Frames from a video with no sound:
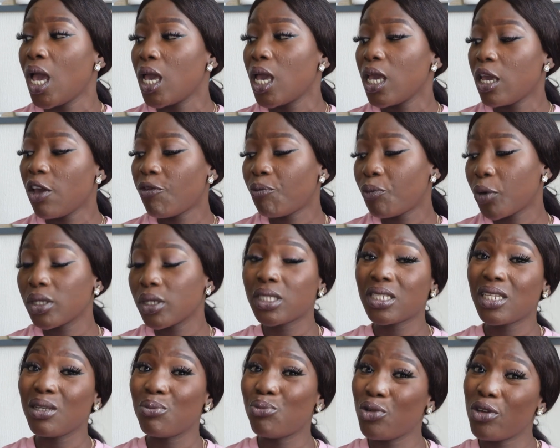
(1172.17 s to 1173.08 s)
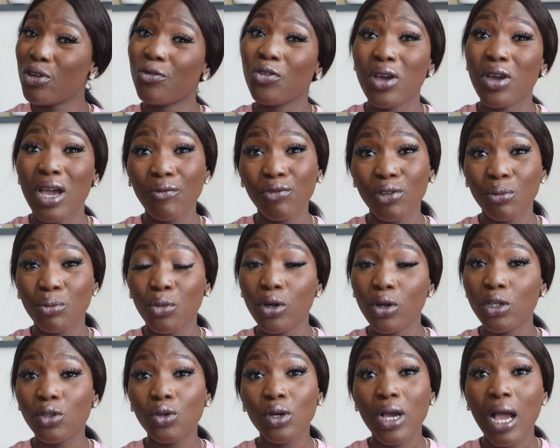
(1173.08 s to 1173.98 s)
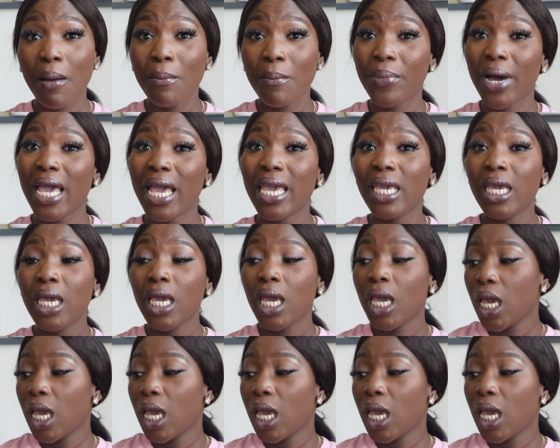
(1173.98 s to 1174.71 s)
if possible, if you have the money, you can buy